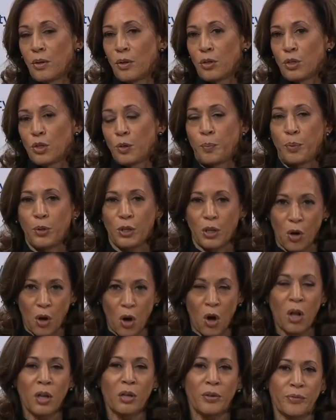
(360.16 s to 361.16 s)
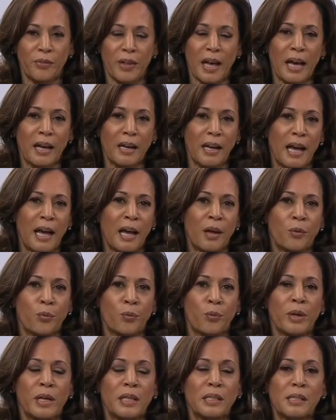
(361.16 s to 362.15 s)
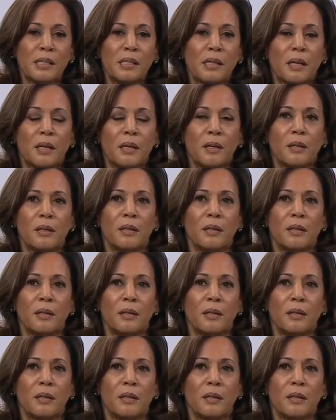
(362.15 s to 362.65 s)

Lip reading: To put all of that at risk